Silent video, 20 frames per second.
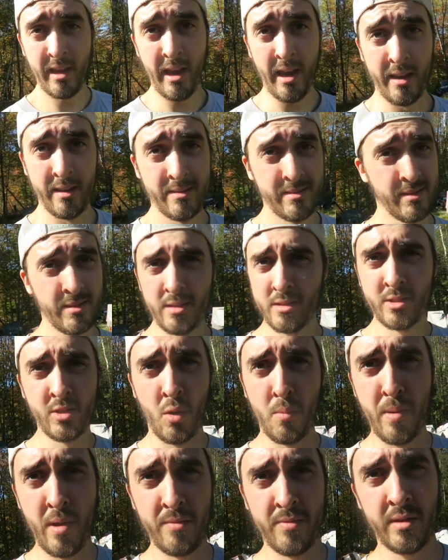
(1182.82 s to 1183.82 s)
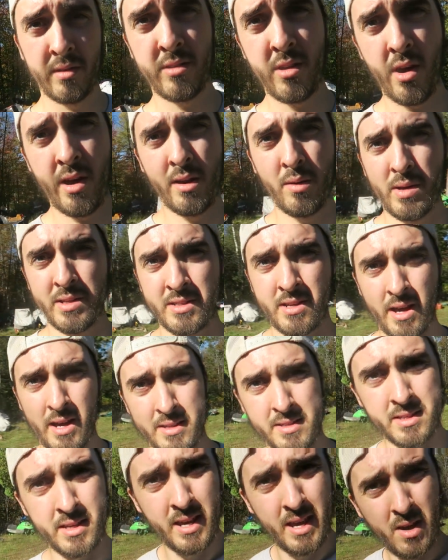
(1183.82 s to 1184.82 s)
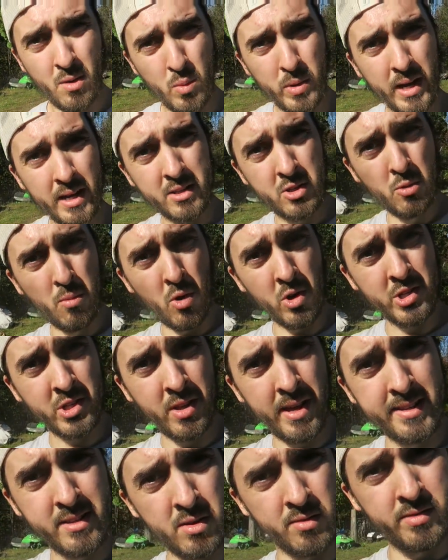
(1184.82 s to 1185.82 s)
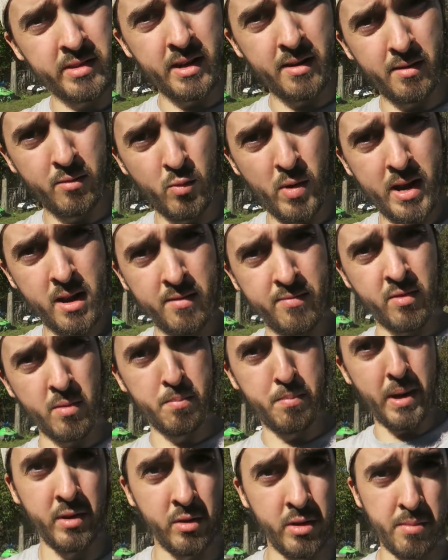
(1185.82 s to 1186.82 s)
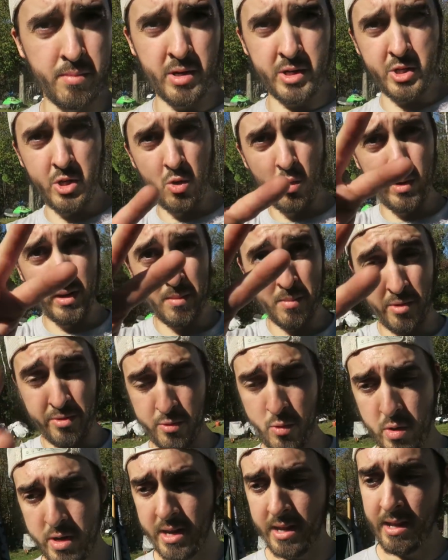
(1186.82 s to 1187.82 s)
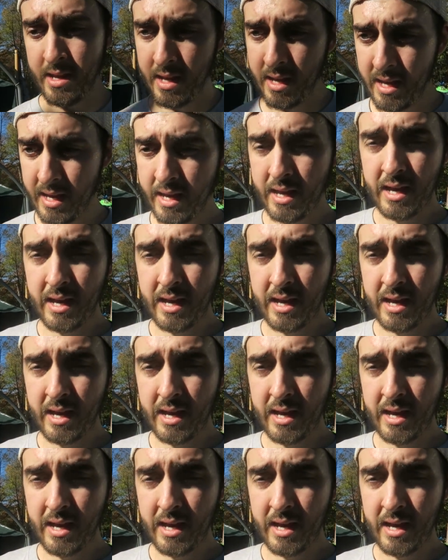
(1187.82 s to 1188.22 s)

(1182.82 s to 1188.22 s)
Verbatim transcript: Yeah, so perfect. So anyways, guys, we got two more sleds over there ready for reveal number two and number three.